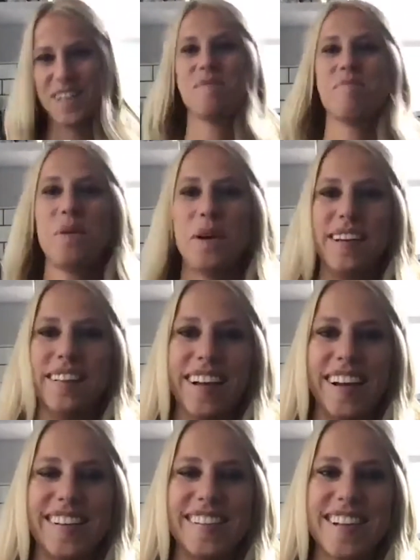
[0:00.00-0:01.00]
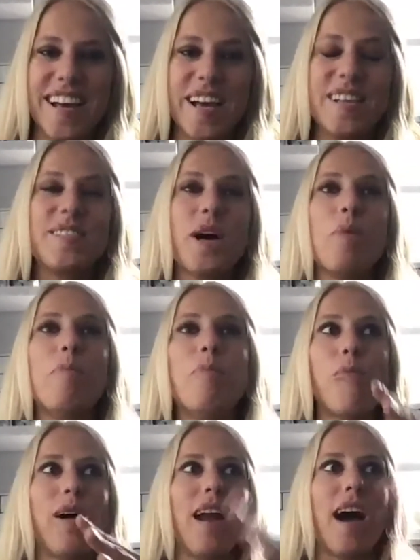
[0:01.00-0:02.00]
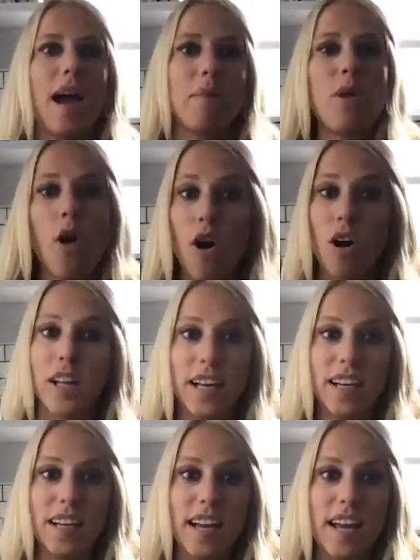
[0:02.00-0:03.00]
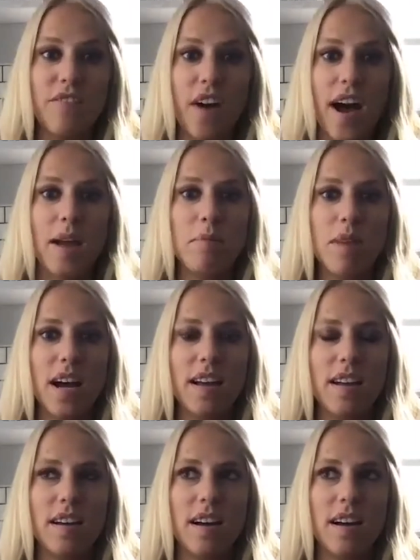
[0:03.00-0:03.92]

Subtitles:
Pointless. So when I'm calling, if I'm not